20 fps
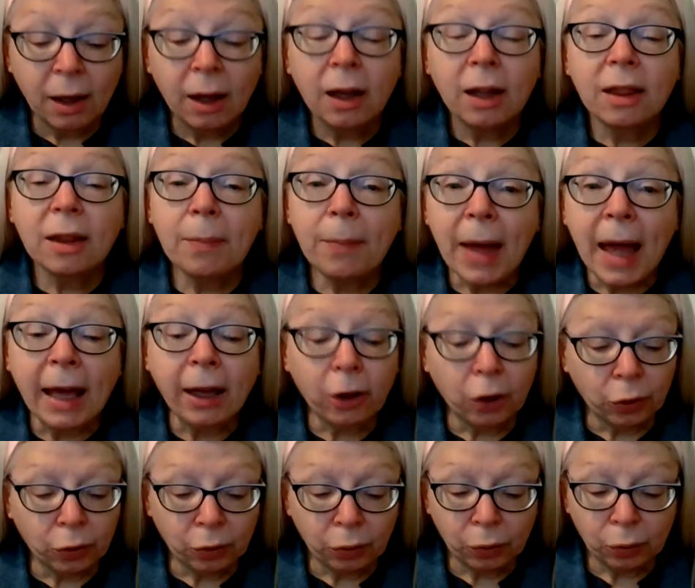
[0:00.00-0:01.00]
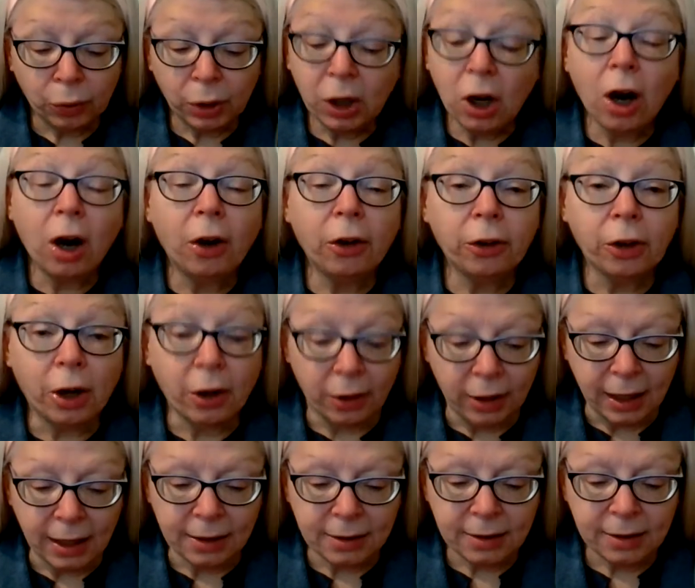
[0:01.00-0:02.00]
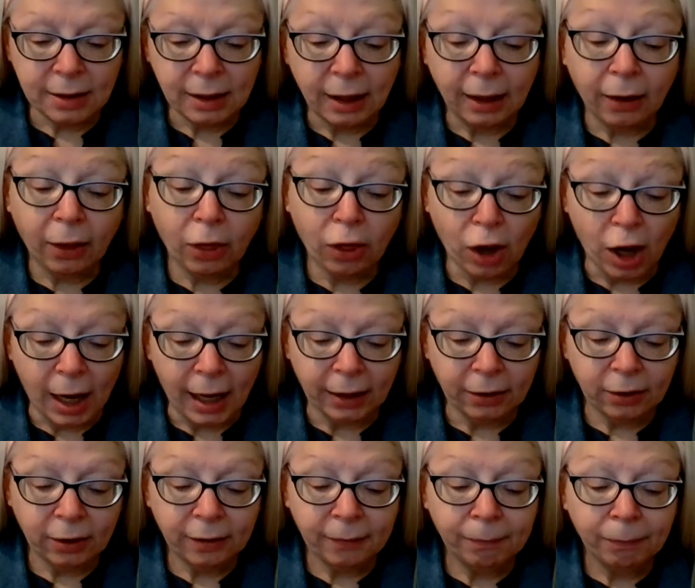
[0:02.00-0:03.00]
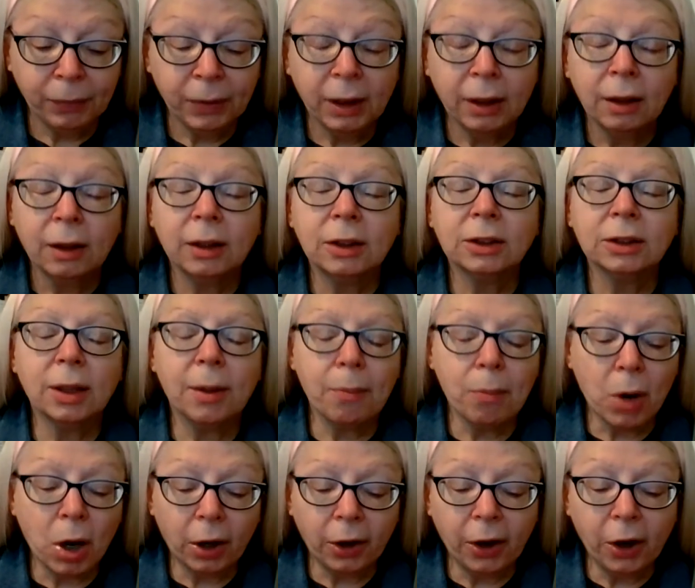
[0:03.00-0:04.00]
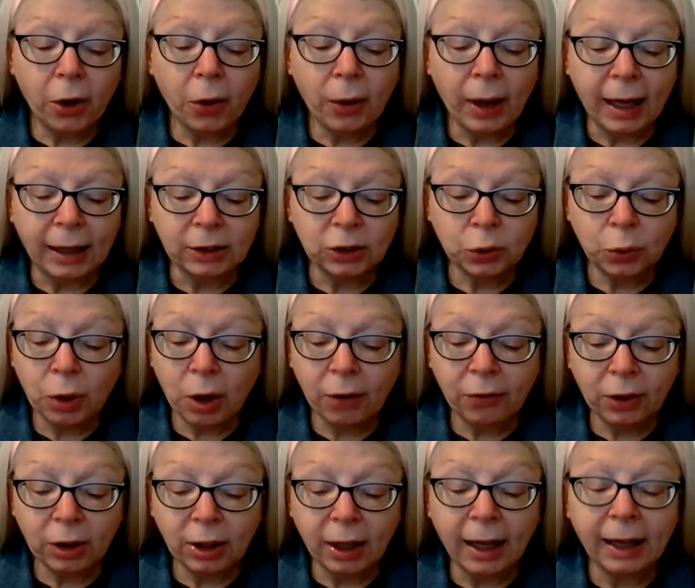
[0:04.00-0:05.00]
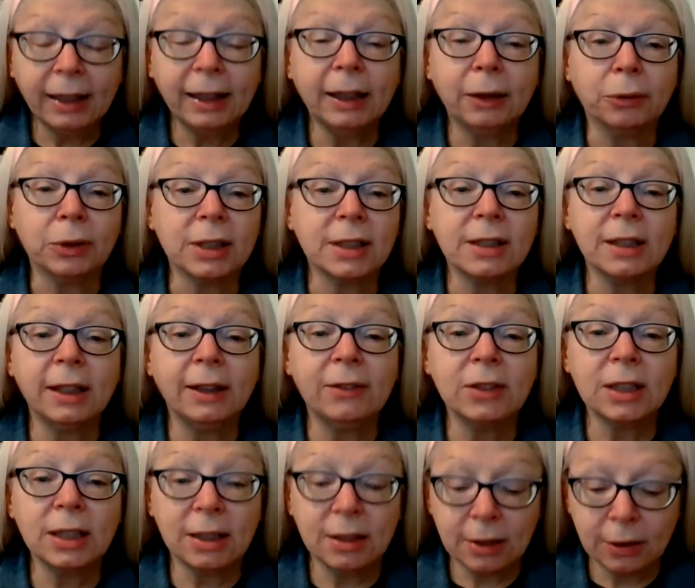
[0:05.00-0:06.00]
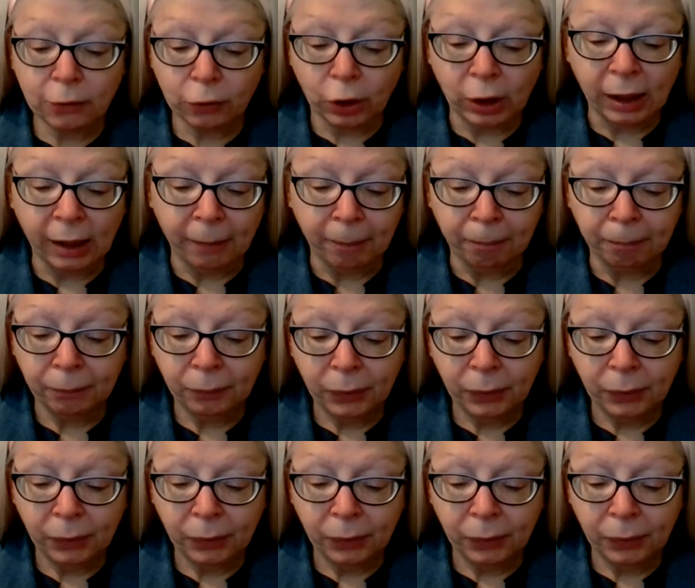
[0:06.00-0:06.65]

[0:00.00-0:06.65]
The banker recalled all this and thought, tomorrow at 12 o'clock he receives his freedom.